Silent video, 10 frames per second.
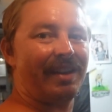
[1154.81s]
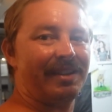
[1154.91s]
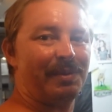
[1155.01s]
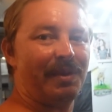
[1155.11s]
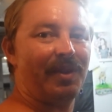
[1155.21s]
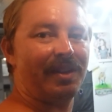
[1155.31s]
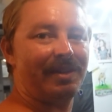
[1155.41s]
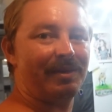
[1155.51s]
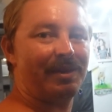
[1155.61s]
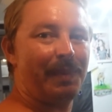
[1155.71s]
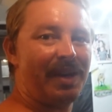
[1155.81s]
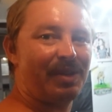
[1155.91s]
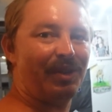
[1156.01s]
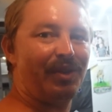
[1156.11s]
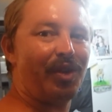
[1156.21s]
because we've got some
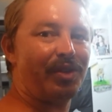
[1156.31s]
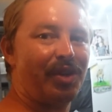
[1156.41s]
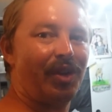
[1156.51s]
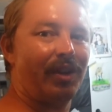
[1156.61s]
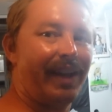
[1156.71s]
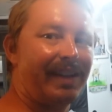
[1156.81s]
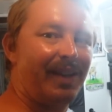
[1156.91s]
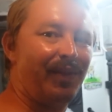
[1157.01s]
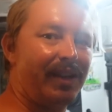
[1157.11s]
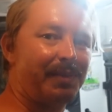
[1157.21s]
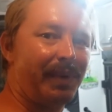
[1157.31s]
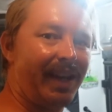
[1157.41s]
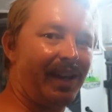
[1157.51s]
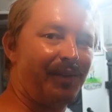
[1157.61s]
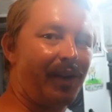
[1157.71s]
special nocturnal activities
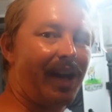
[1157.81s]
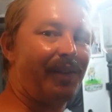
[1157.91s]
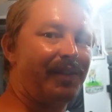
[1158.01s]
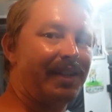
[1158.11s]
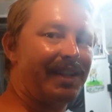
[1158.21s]
planned for after